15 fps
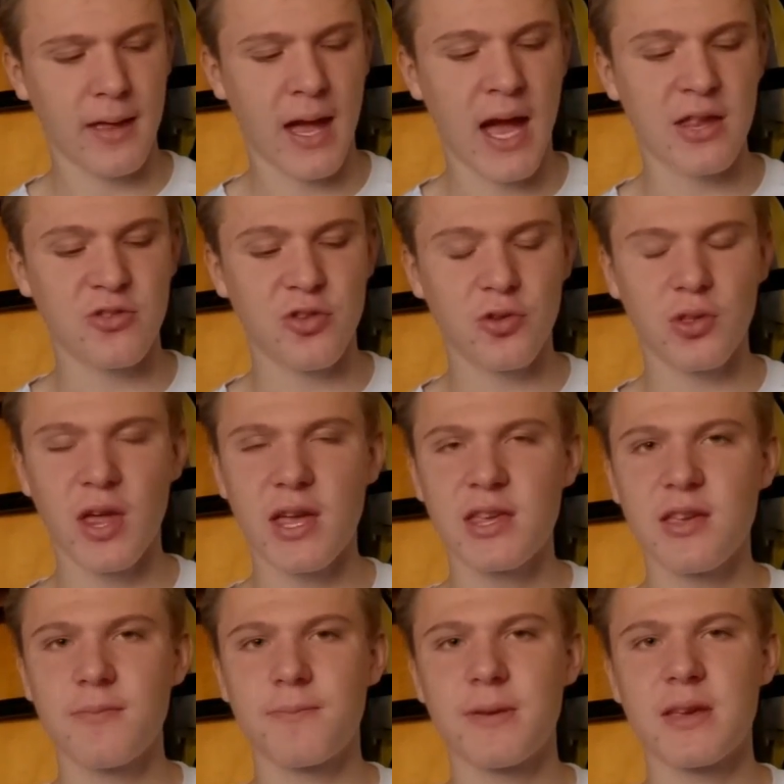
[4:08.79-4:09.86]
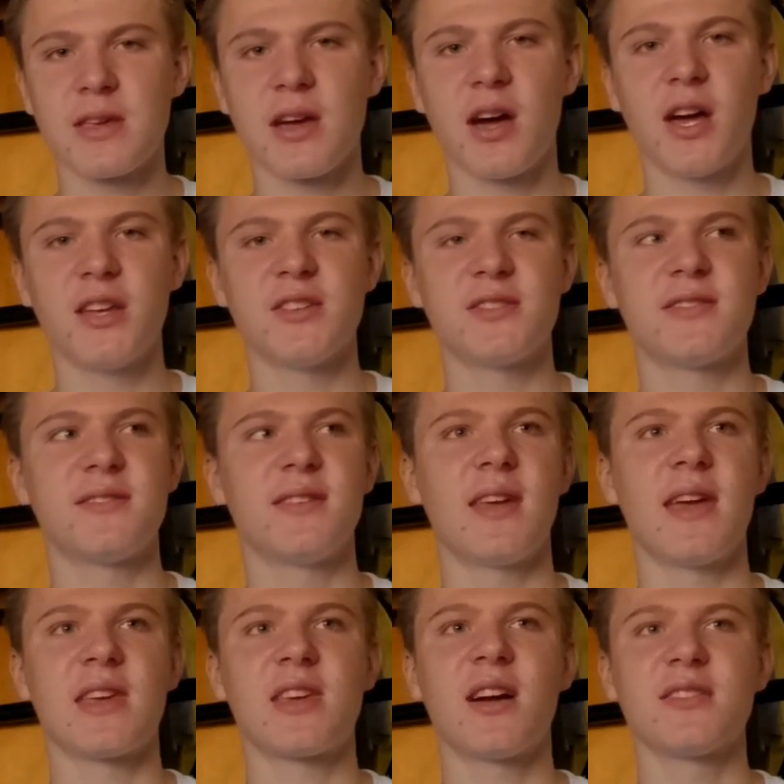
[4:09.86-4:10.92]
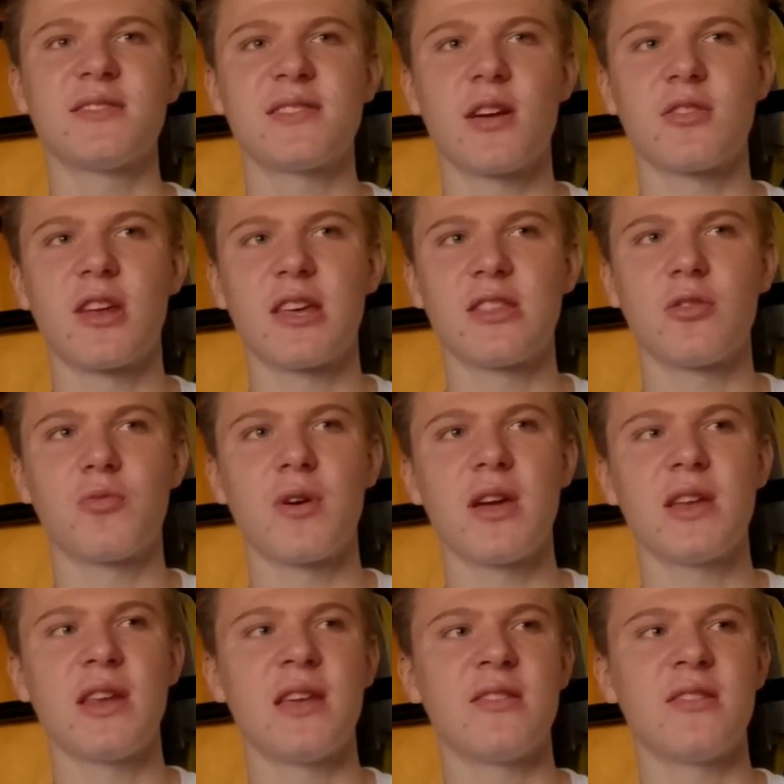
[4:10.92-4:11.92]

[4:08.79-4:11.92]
I do like it because it cuts down on the weight.